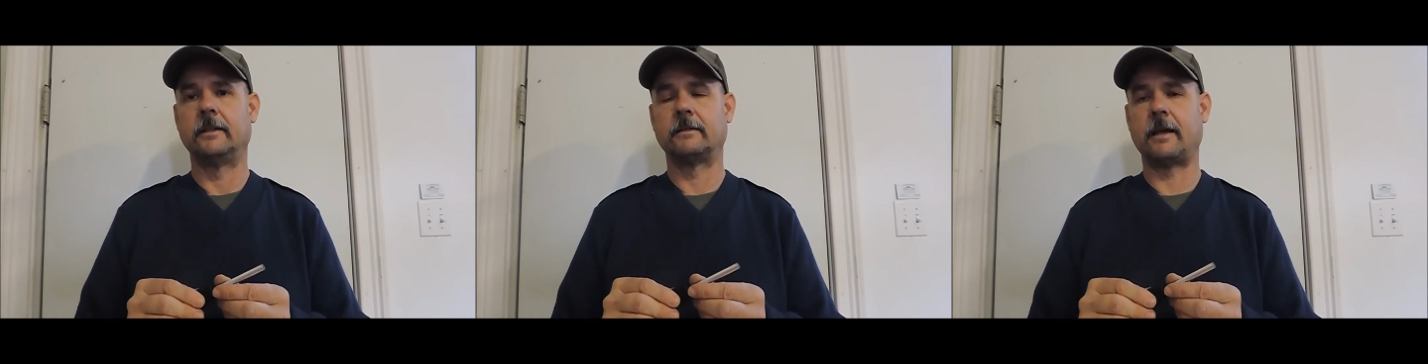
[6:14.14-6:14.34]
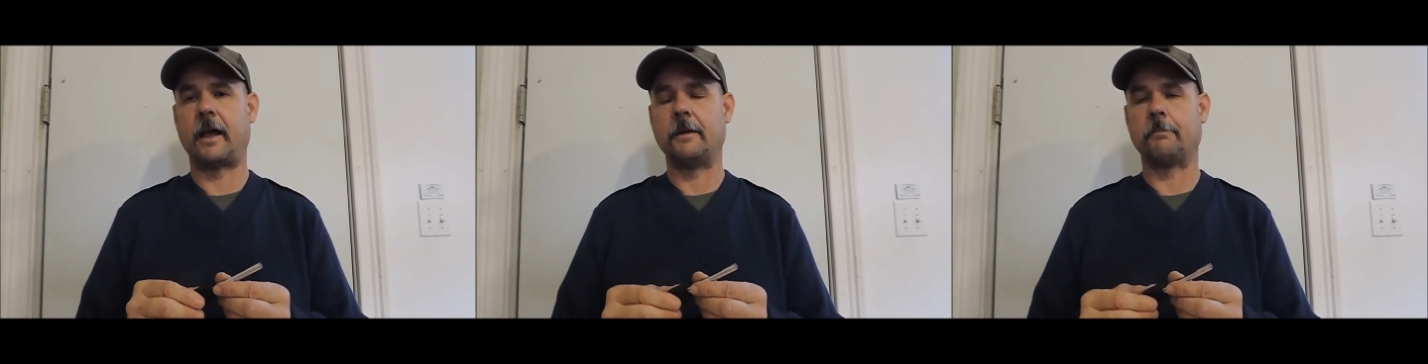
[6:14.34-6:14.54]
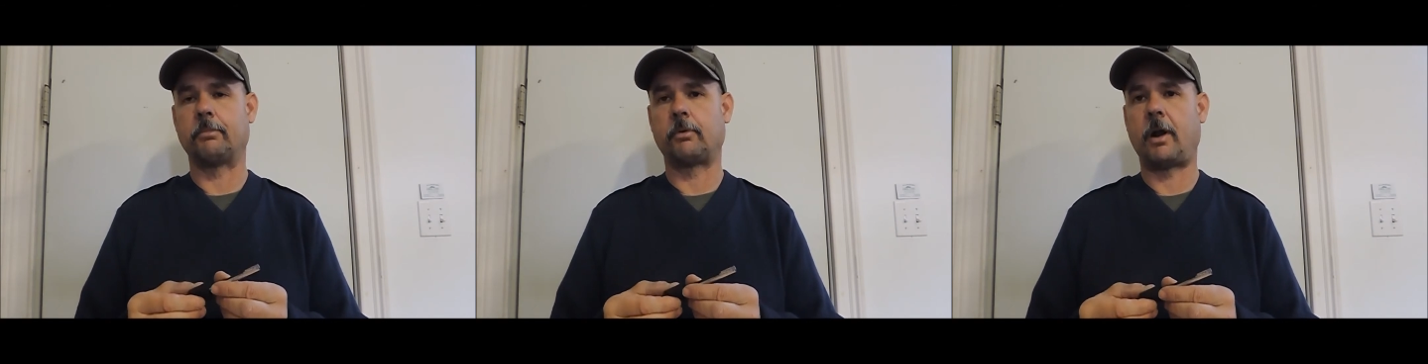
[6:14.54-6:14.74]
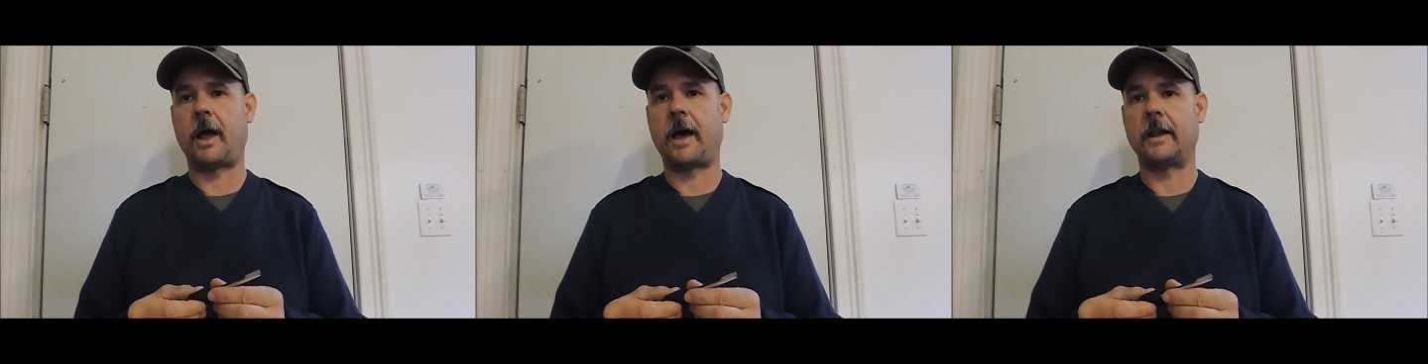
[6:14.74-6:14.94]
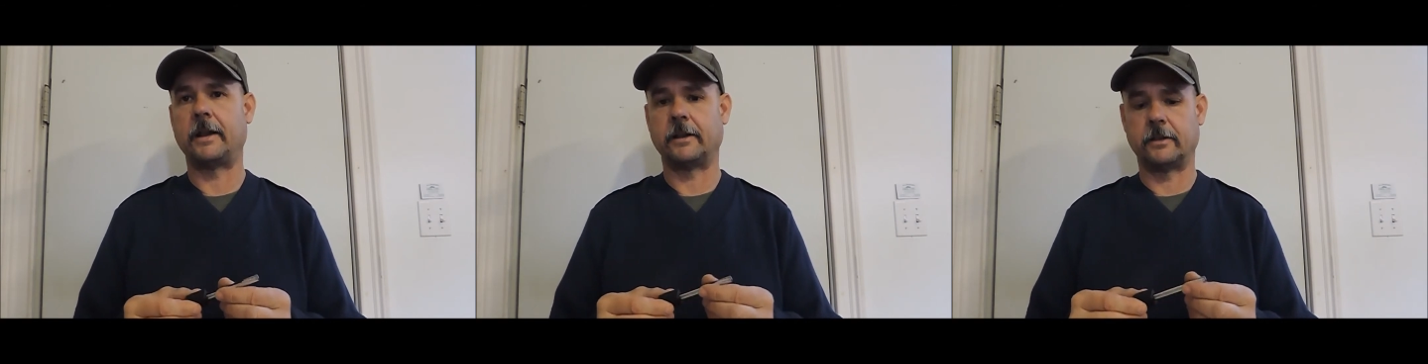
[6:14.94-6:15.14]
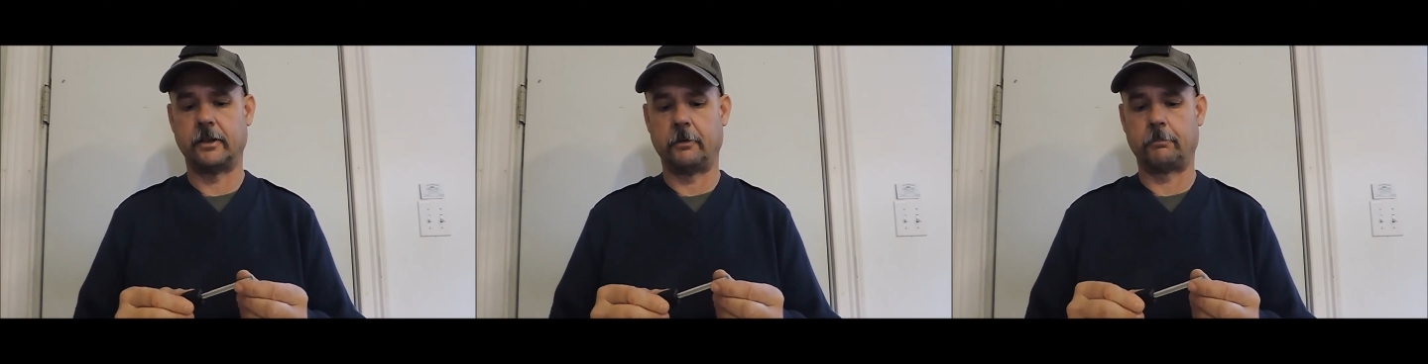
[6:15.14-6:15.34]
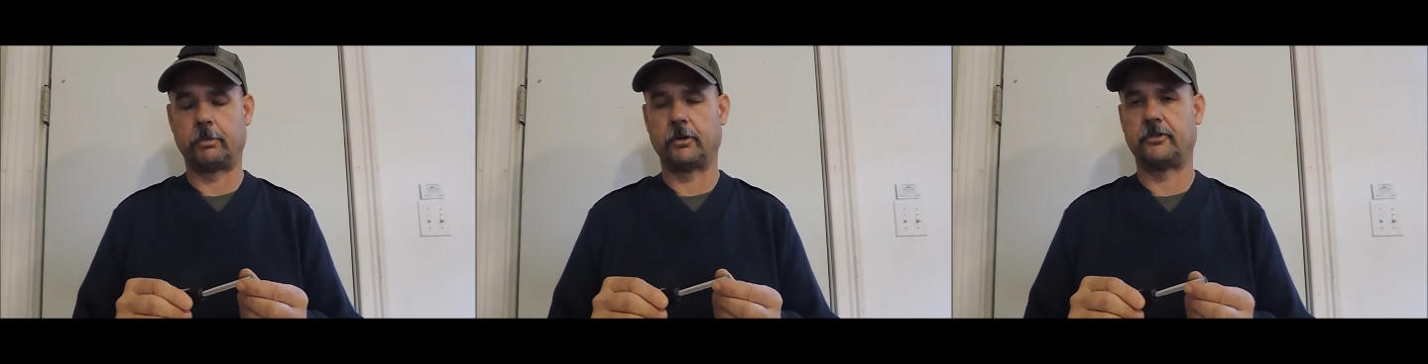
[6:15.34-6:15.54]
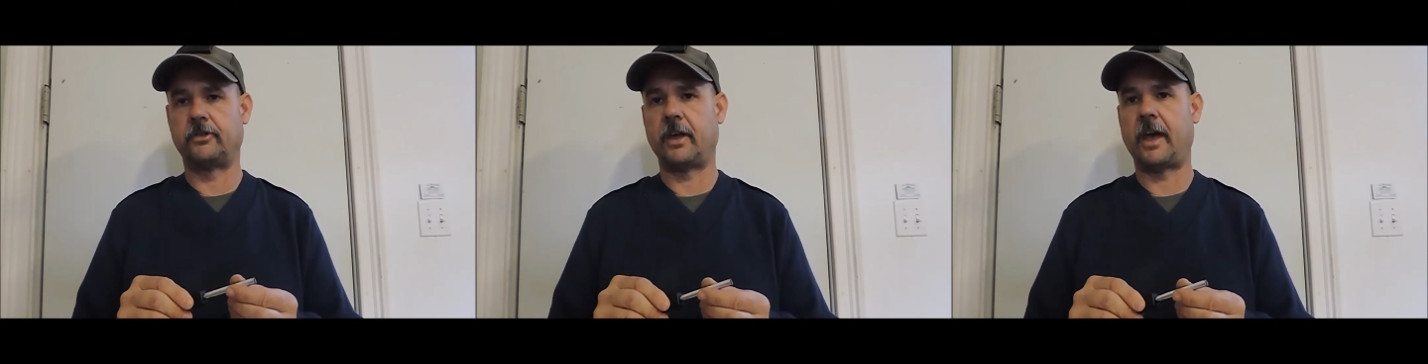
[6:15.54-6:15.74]
type product that
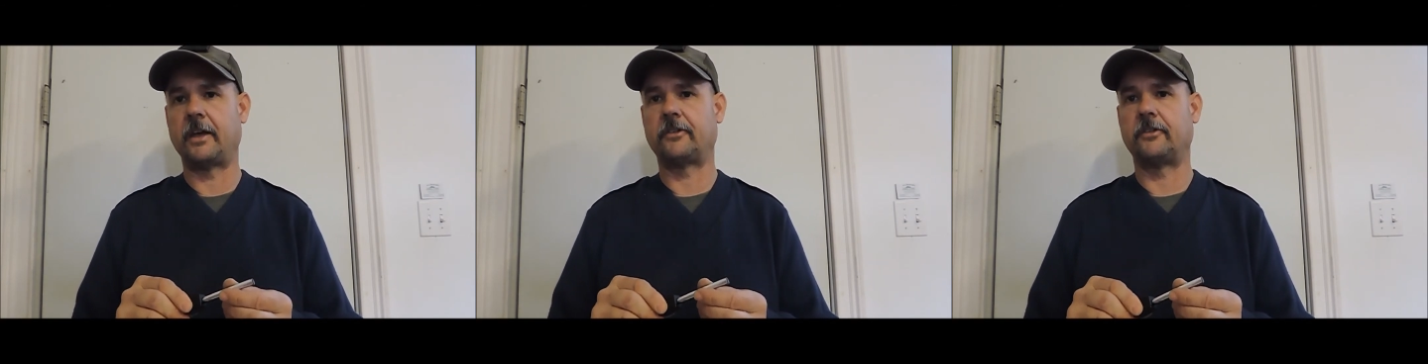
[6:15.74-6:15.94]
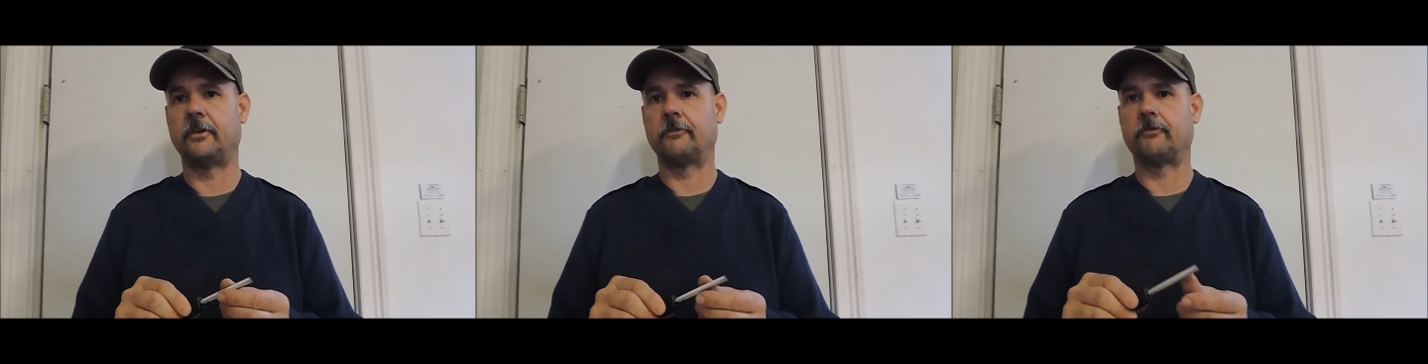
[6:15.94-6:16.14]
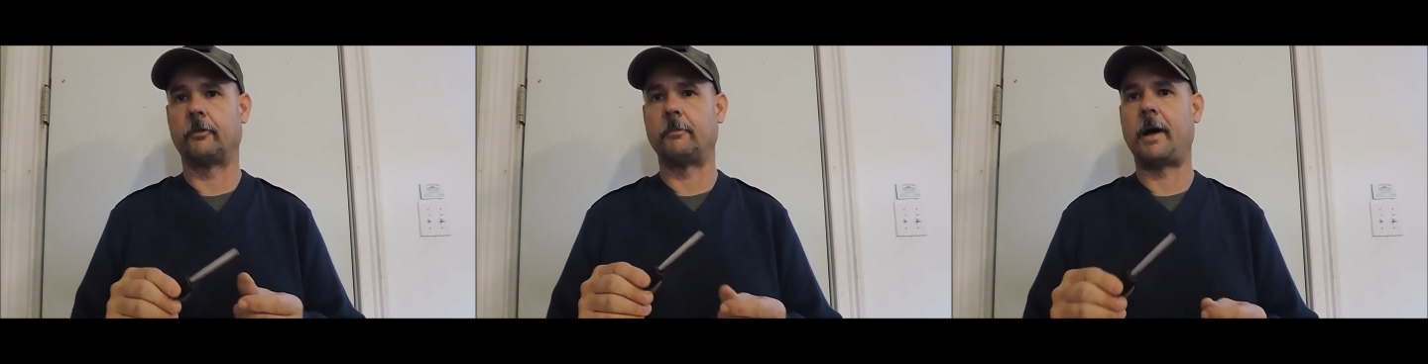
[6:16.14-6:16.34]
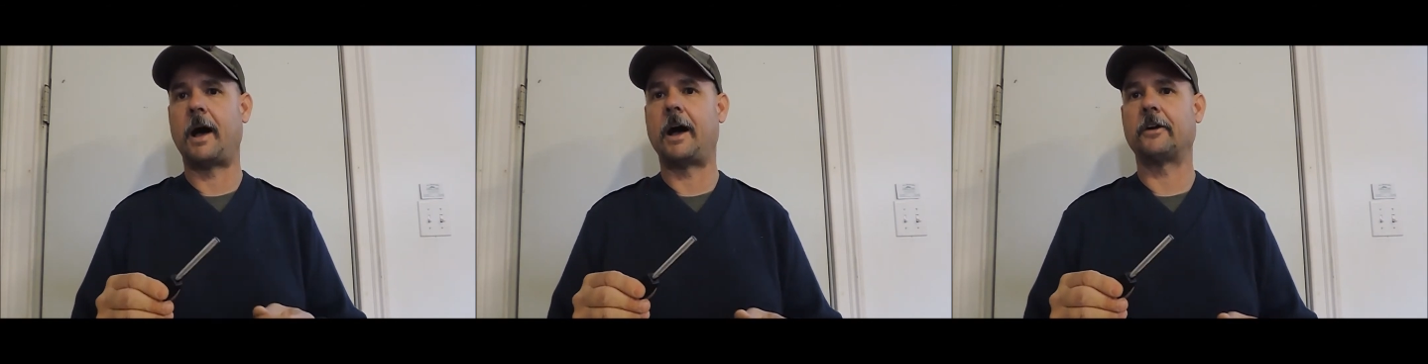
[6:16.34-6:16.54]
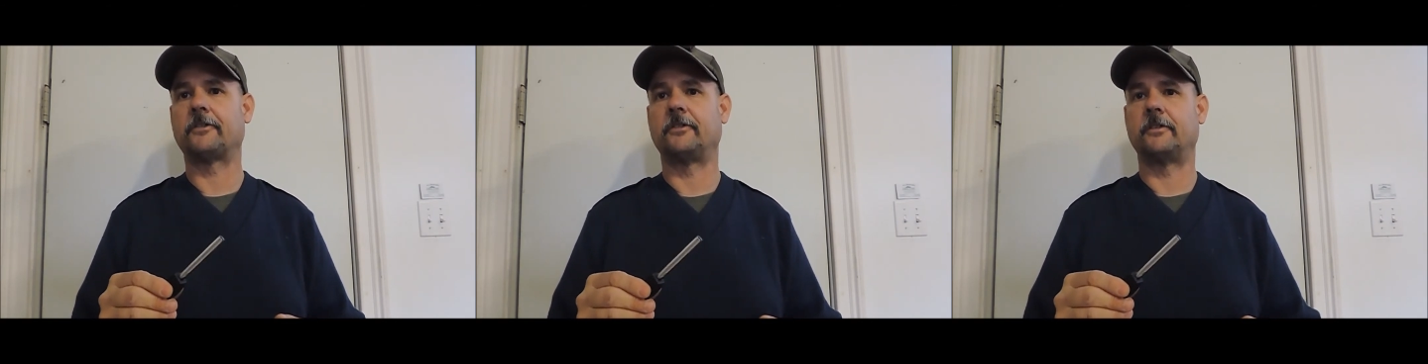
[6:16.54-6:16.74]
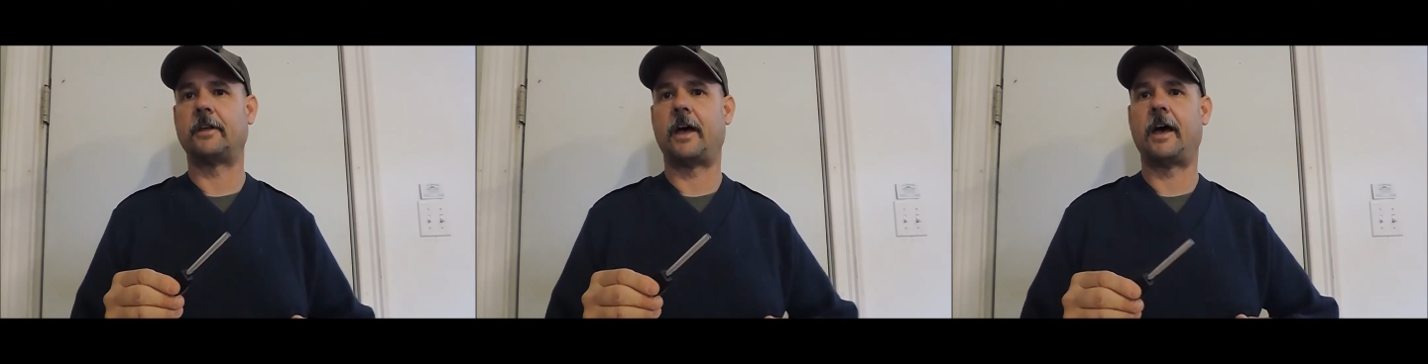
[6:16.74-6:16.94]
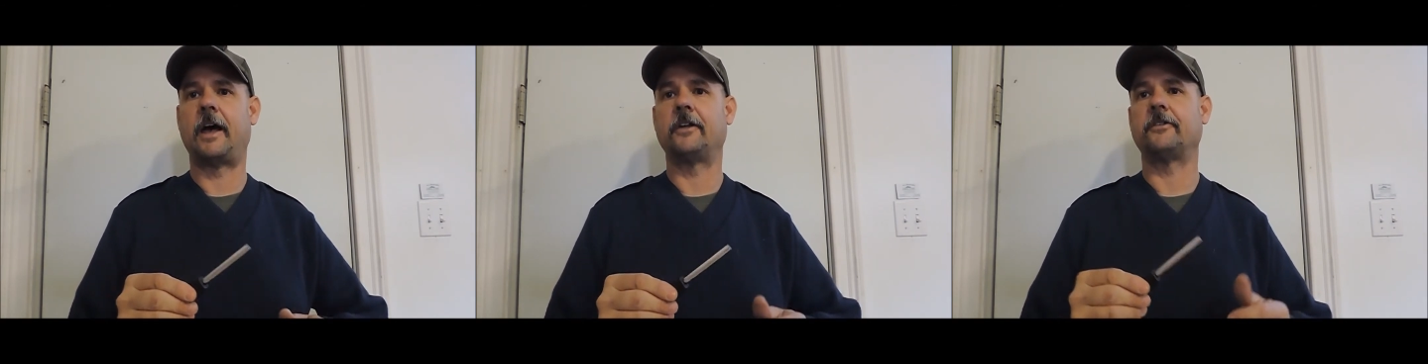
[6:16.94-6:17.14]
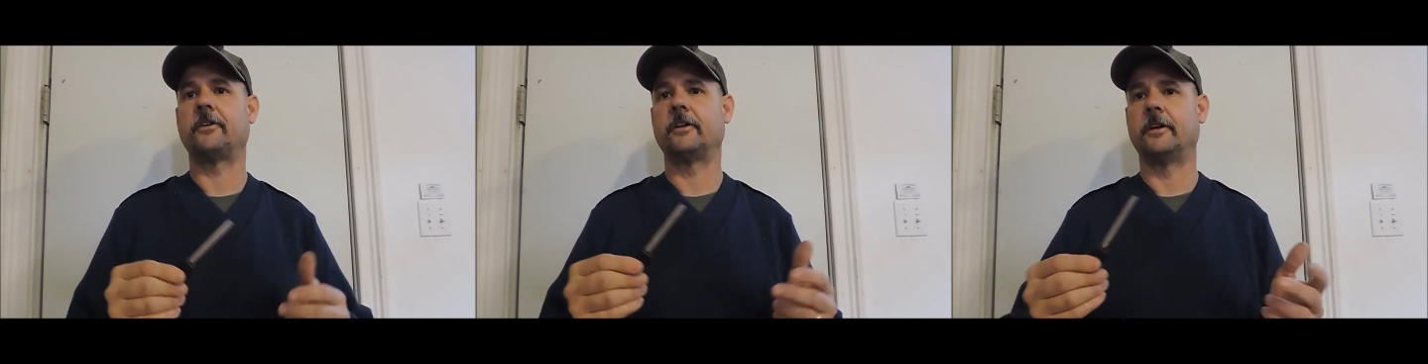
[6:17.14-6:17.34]
protects it from
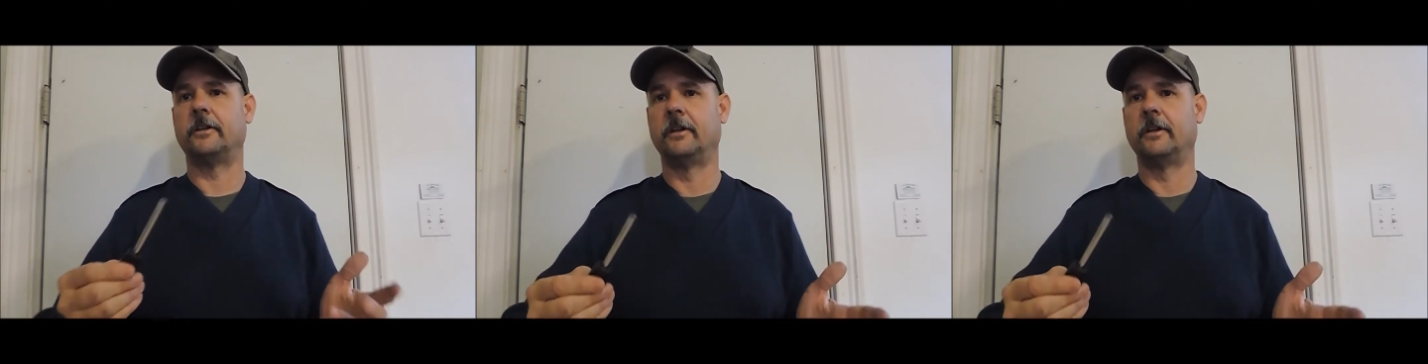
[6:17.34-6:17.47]
oxidizing,